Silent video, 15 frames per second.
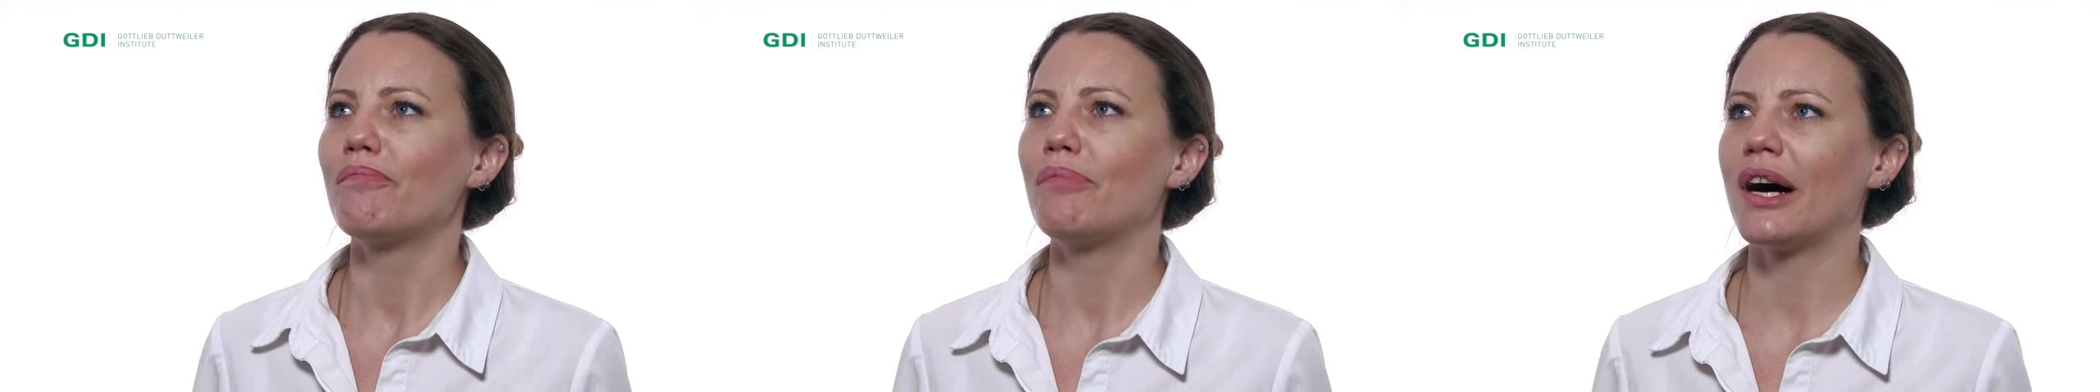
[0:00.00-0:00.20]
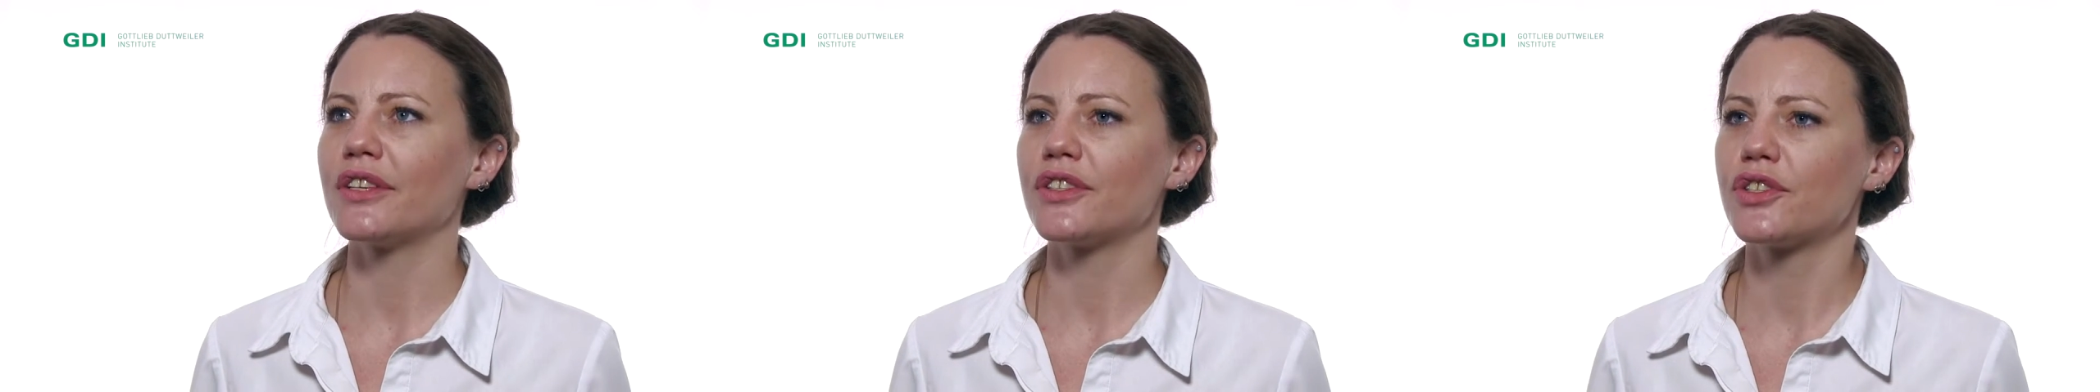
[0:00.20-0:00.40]

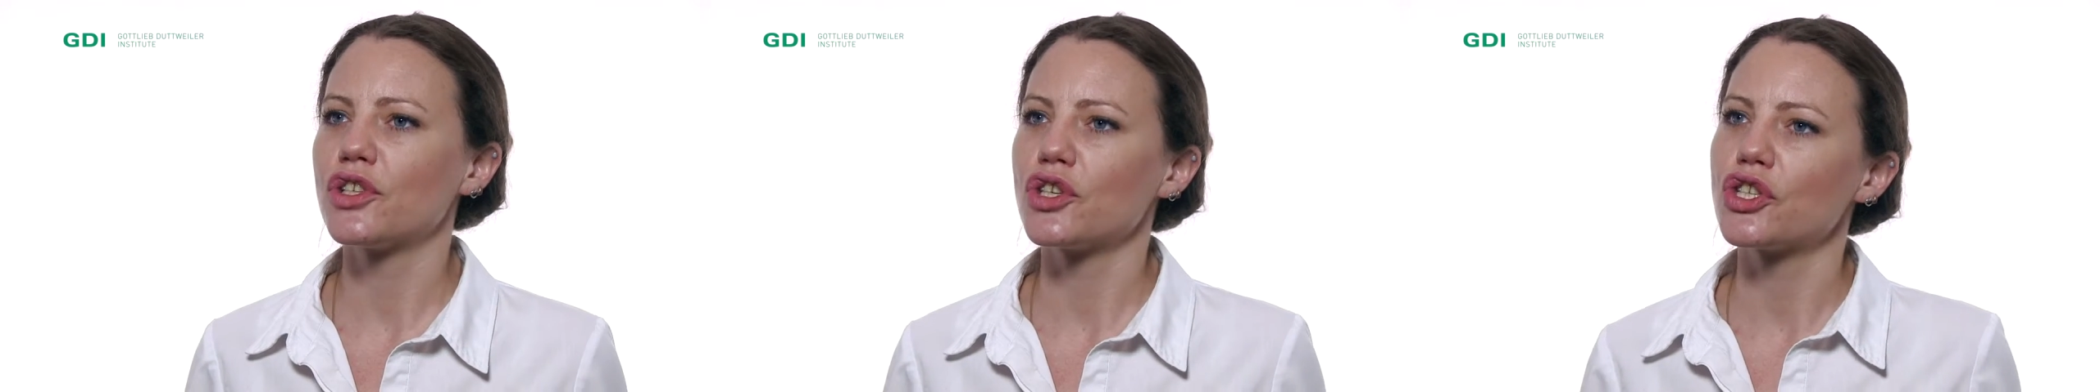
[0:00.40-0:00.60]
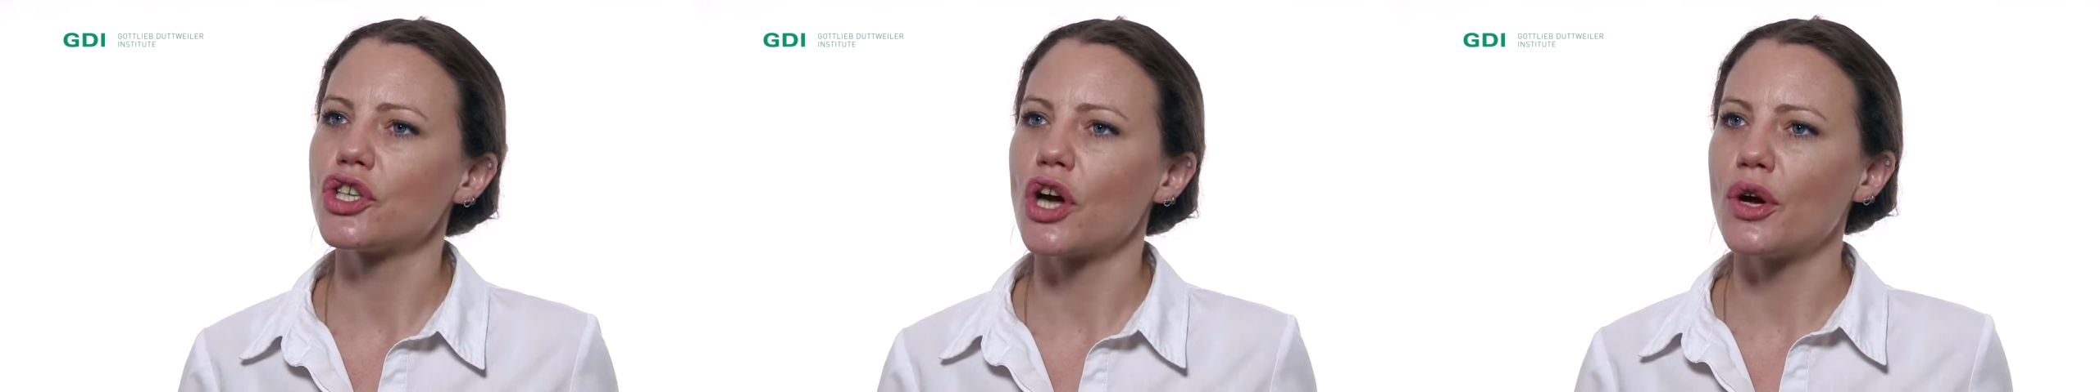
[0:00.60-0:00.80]
but
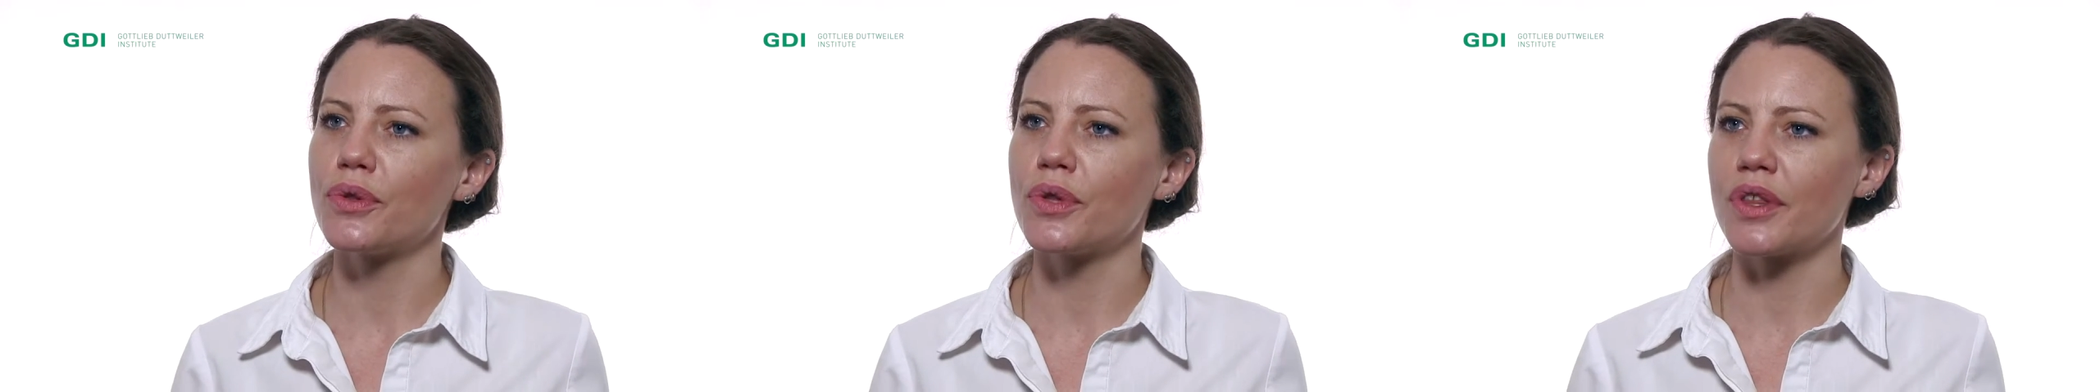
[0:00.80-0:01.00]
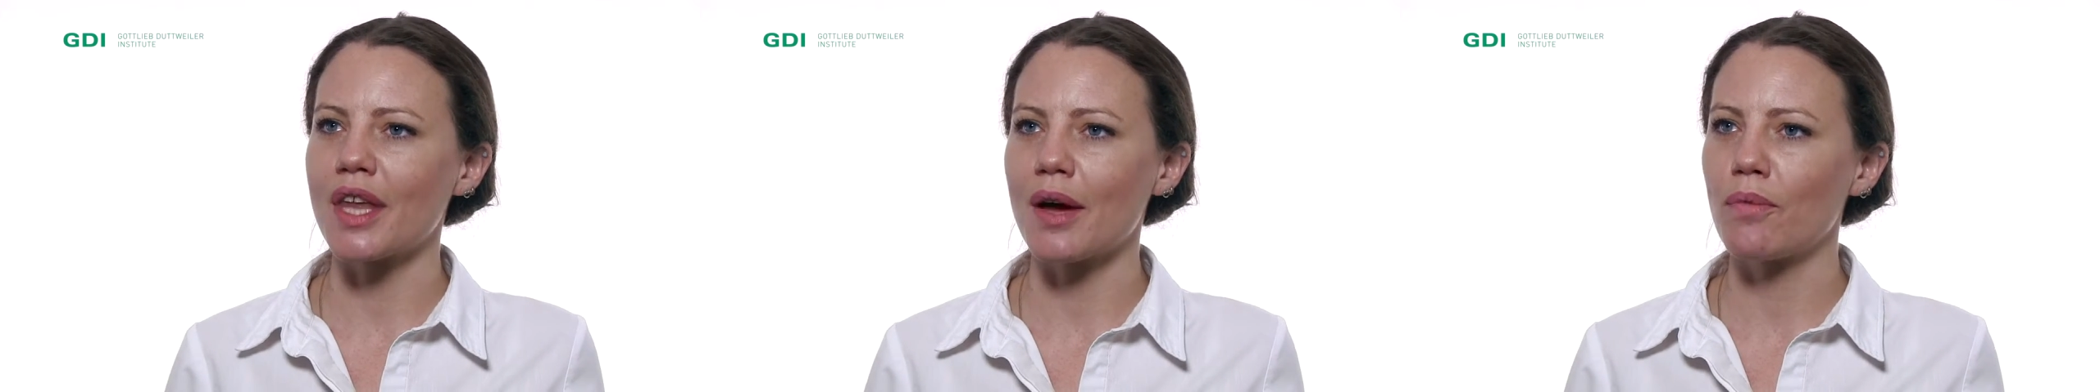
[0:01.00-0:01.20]
to show
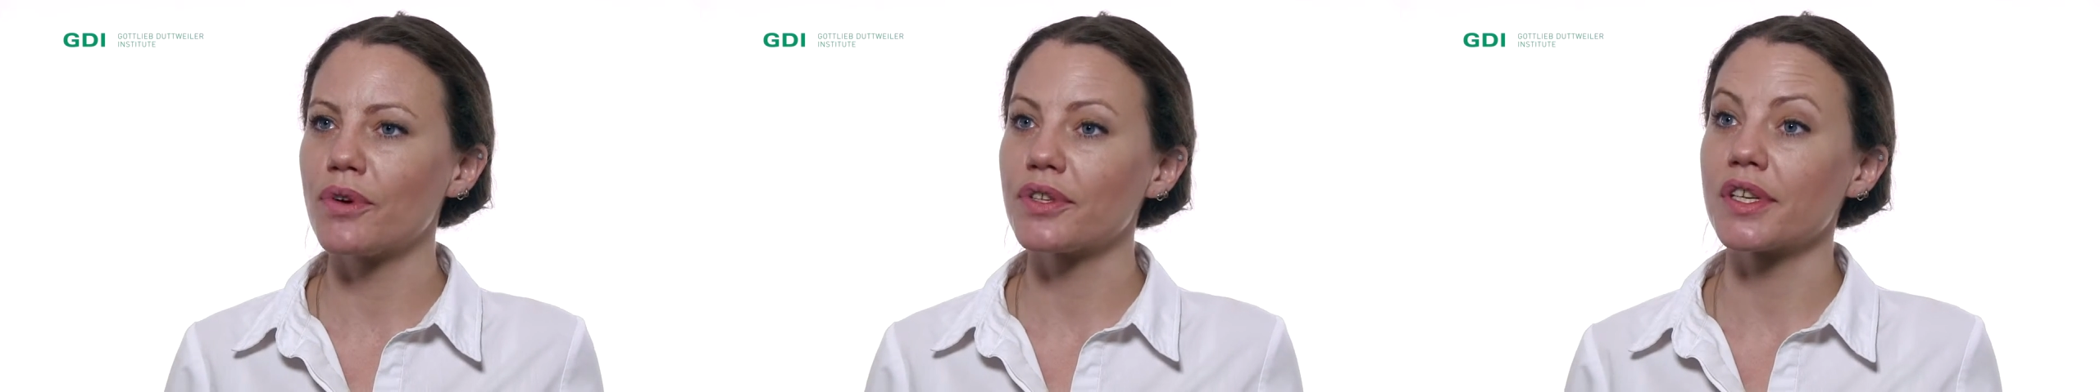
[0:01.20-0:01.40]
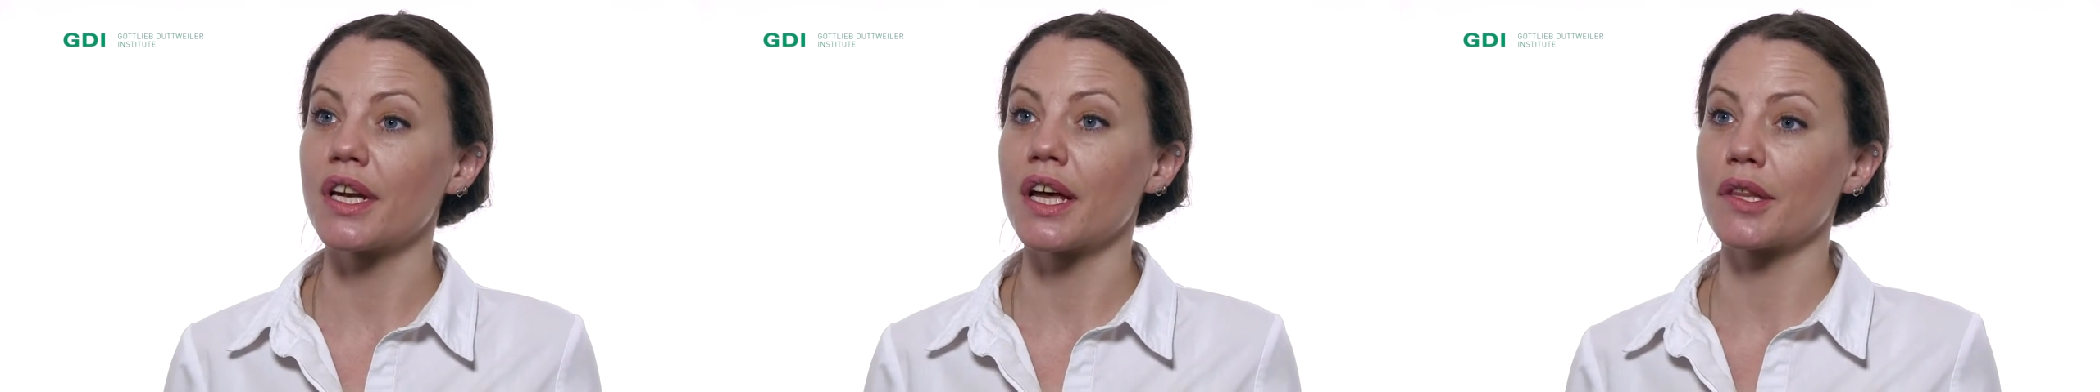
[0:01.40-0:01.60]
that there
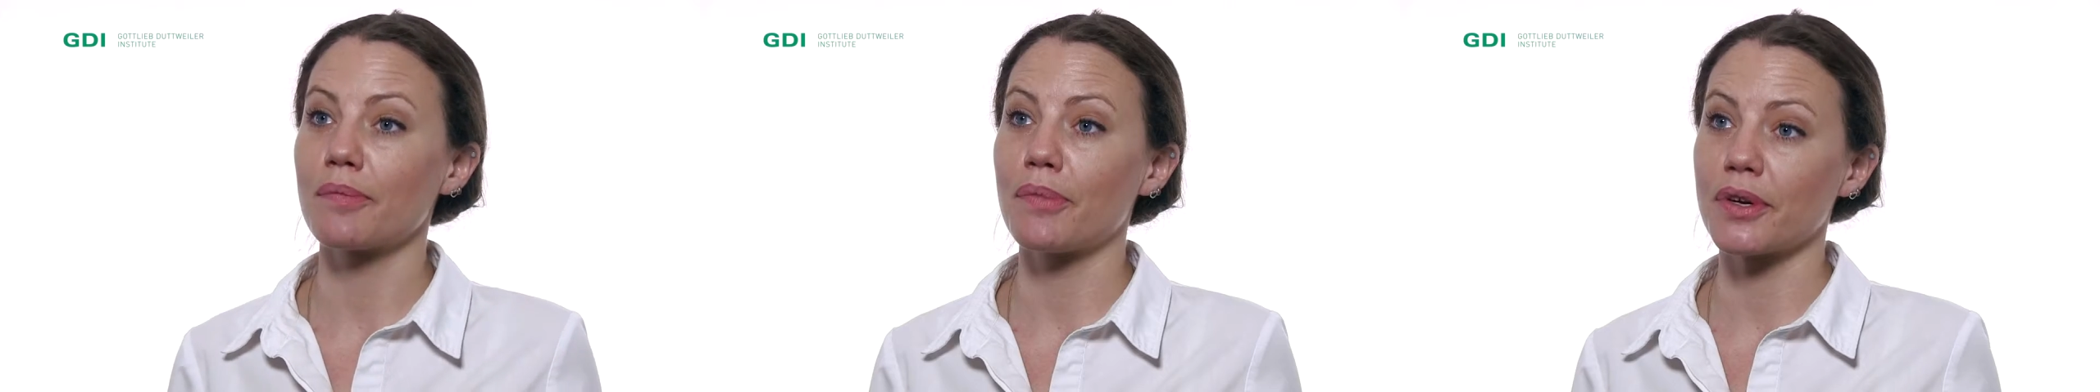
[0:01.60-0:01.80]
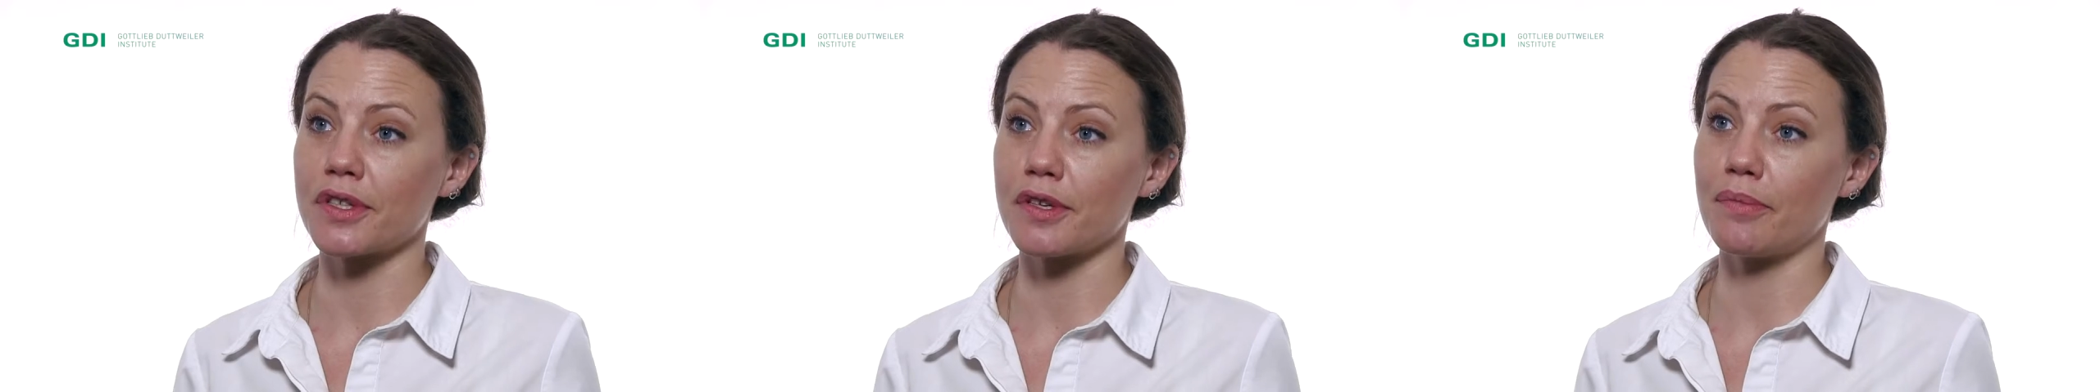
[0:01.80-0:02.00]
was another
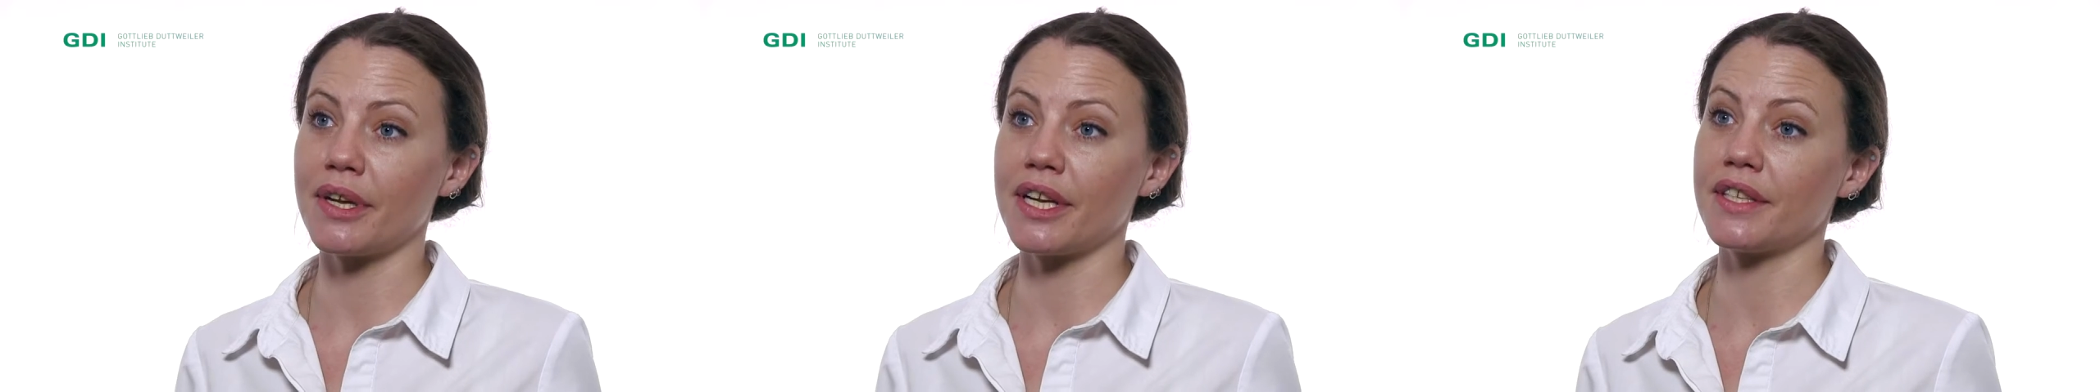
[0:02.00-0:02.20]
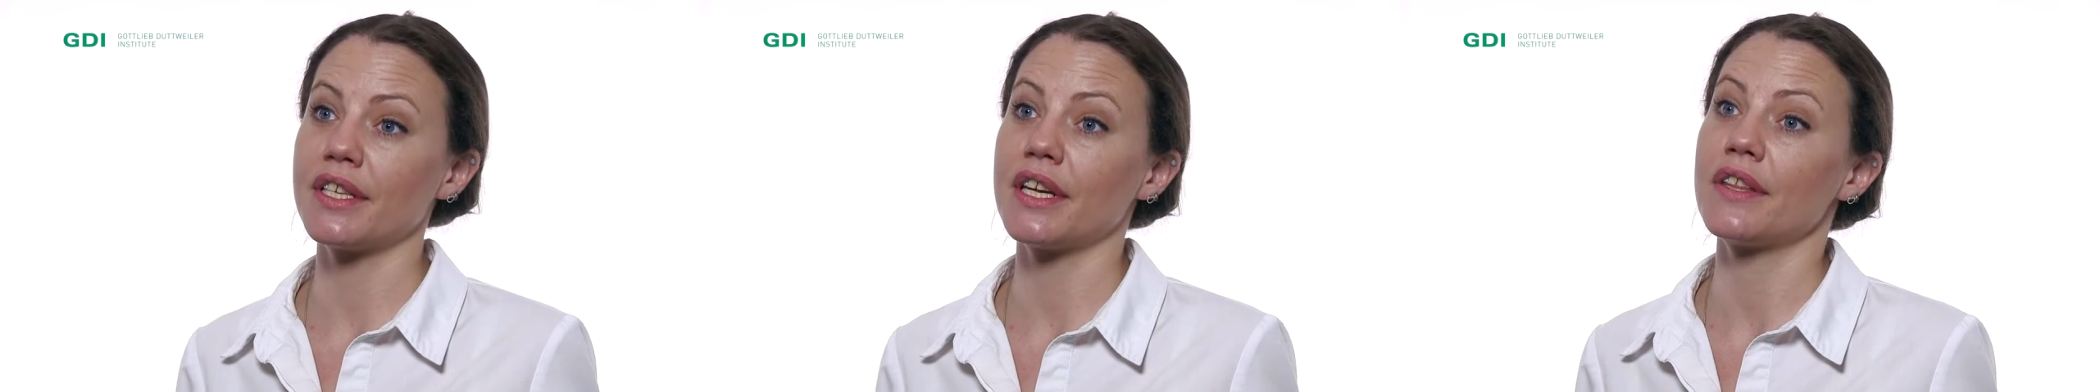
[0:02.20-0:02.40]

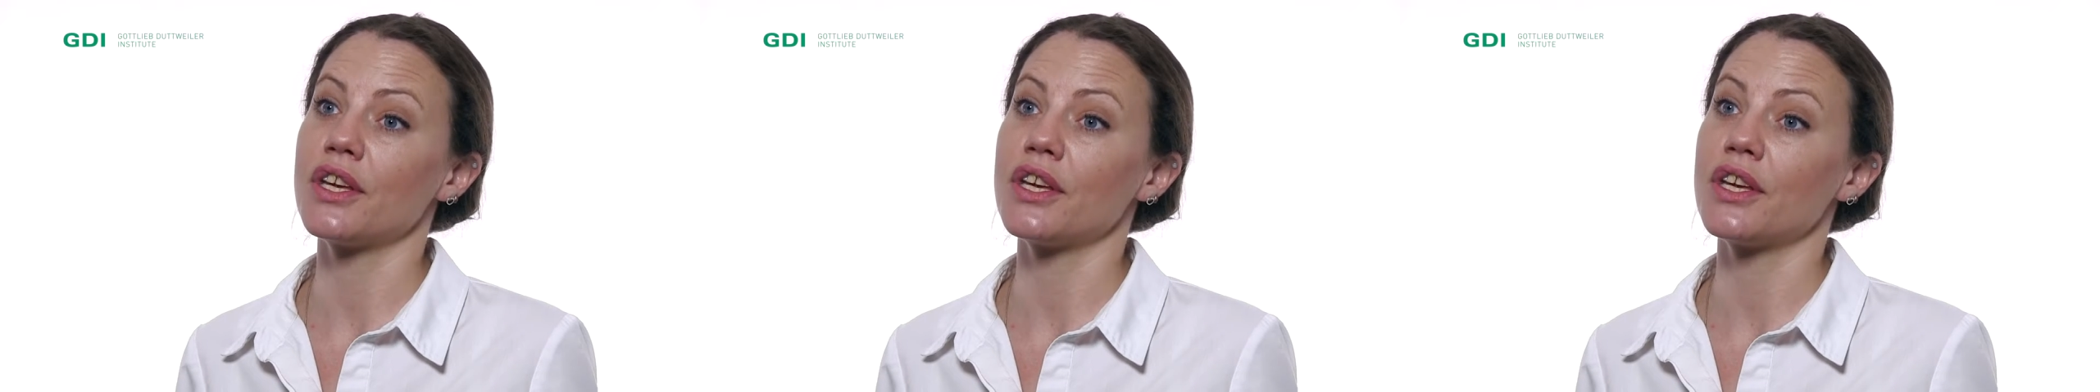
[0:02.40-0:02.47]
possibility,